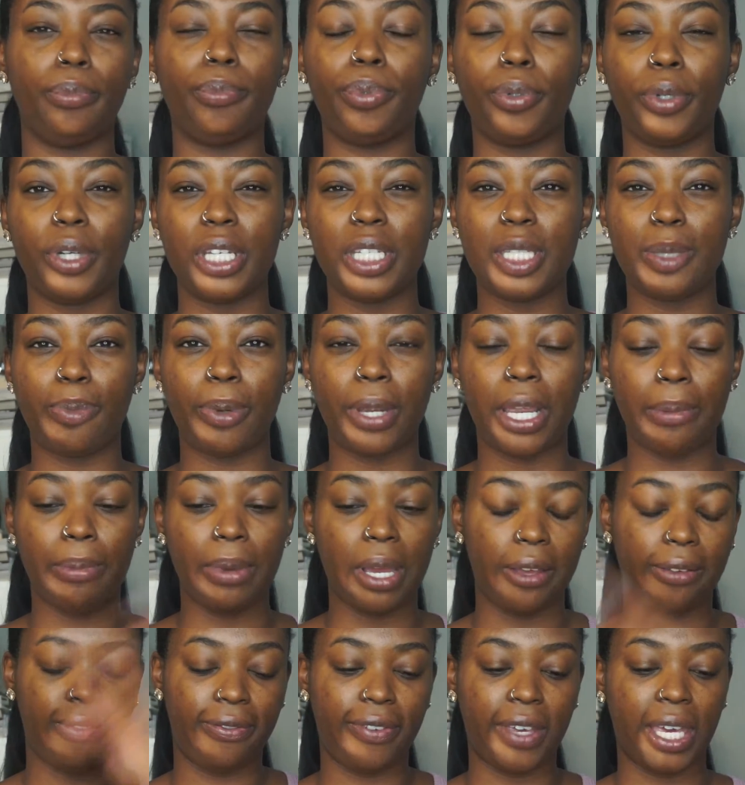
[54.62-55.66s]
pre-spray
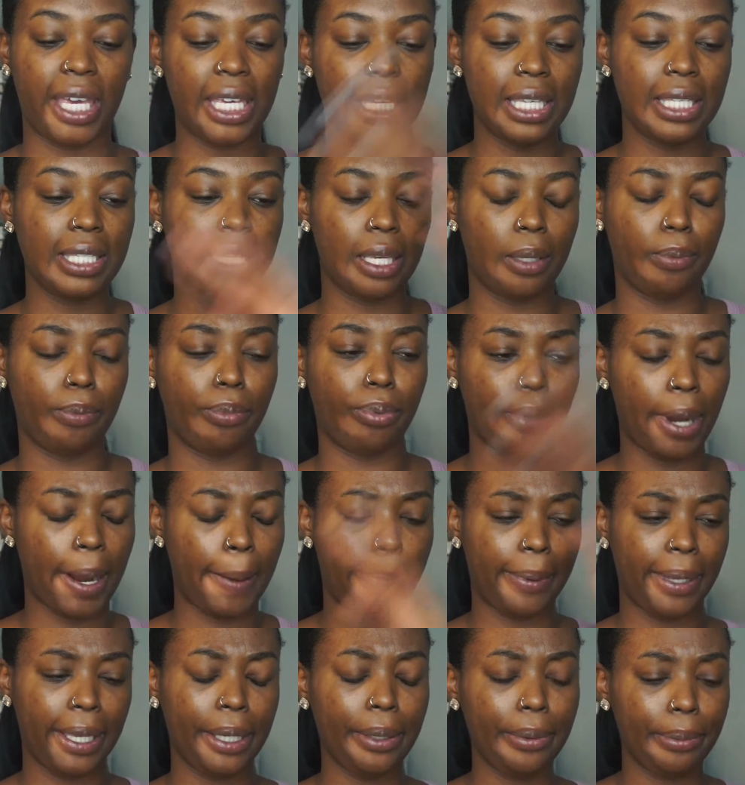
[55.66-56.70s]
my face and
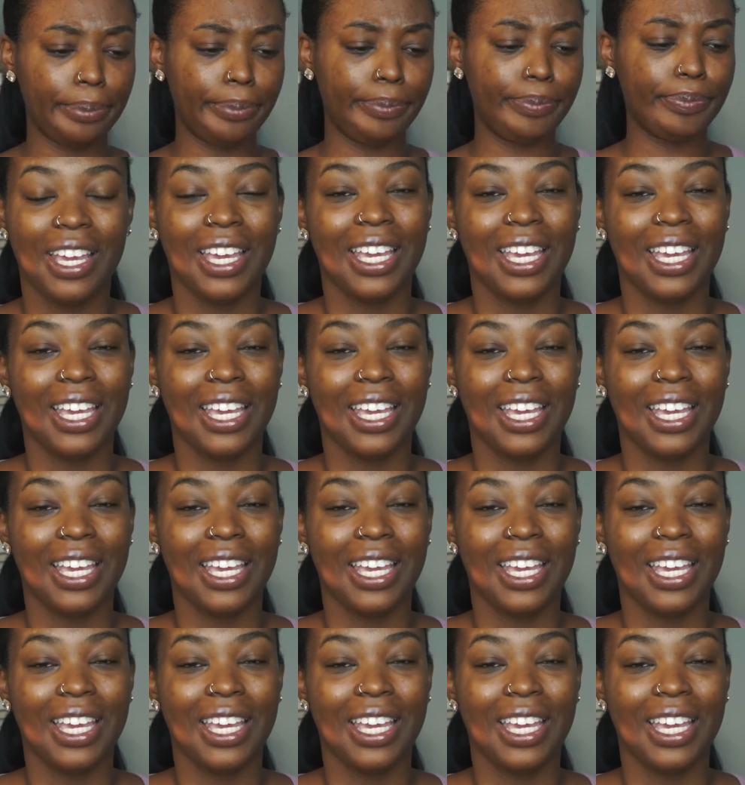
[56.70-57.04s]
prep it.